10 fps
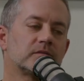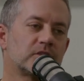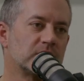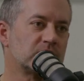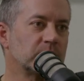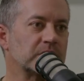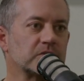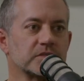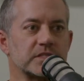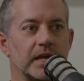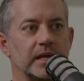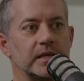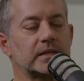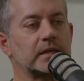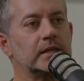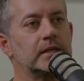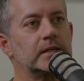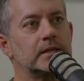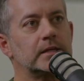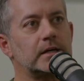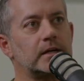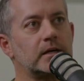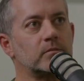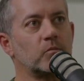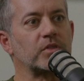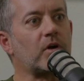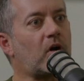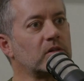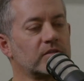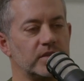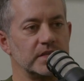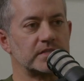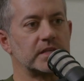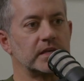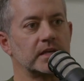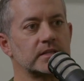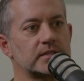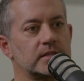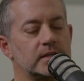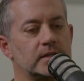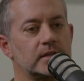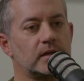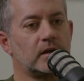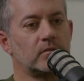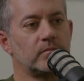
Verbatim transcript: change your mental state mm-hmm. um, with all of these things mm-hmm. and um,